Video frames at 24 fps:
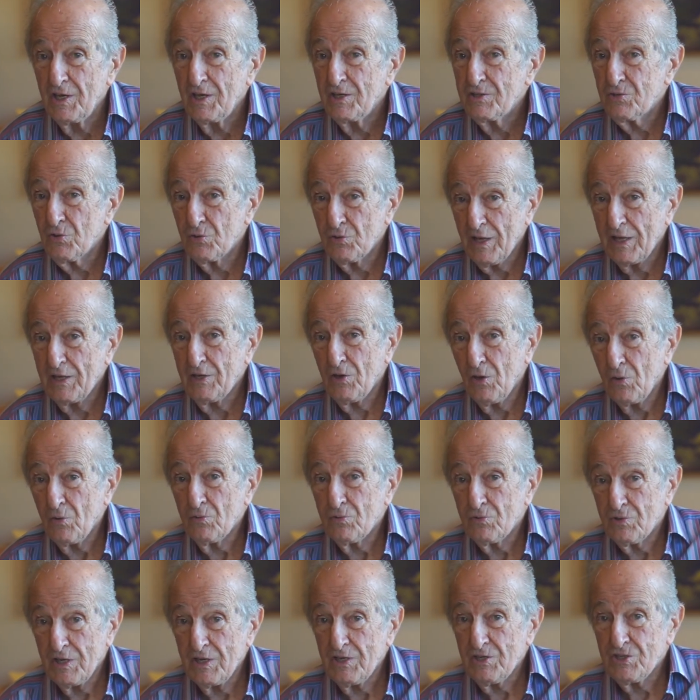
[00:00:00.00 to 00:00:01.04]
So they know
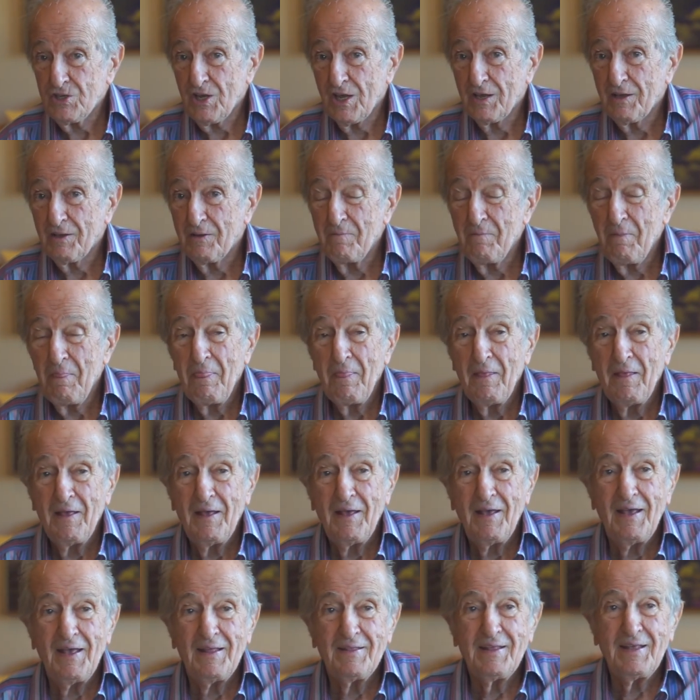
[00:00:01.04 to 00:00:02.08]
teaching and